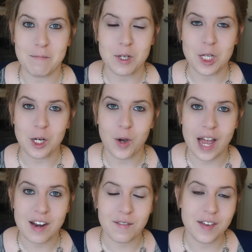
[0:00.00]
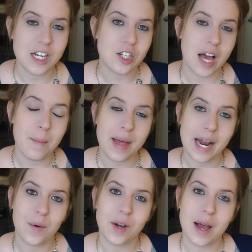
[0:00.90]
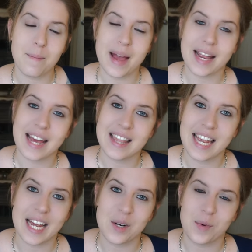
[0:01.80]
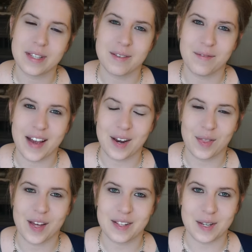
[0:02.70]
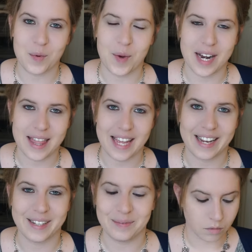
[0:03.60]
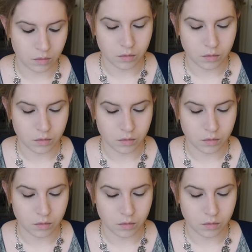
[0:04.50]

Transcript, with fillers: now I'm just gonna go ahead and finish up, and I will come back at the end with some final thoughts on what I think.